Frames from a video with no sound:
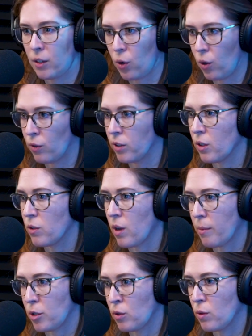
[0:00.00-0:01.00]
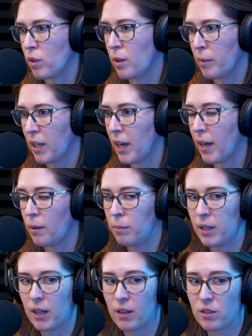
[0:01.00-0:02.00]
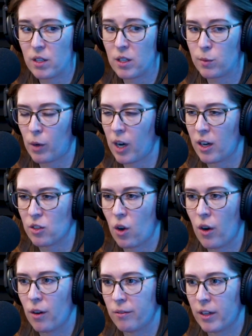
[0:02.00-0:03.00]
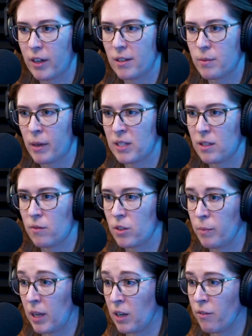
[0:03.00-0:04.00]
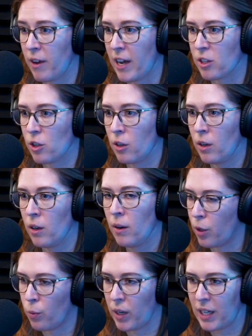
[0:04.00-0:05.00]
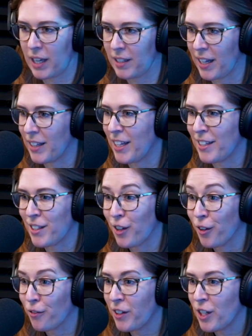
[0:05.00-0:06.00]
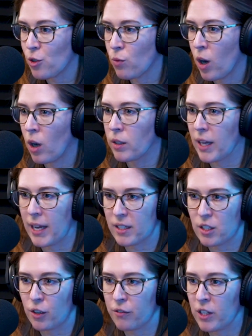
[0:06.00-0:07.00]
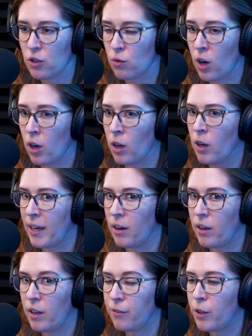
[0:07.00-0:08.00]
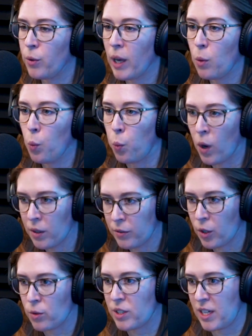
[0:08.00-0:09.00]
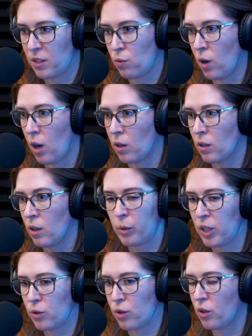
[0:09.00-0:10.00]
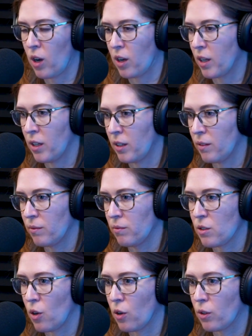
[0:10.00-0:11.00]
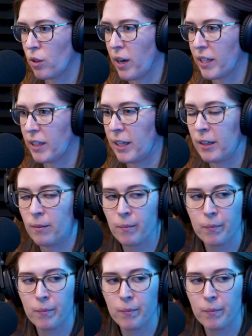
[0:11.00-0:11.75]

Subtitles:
and go over those options with them again, because these products are very expensive to manufacture. We don't want to get like the interior finish wrong, the exterior finish wrong. And if you get one of those things wrong, the windows are not going to install correctly.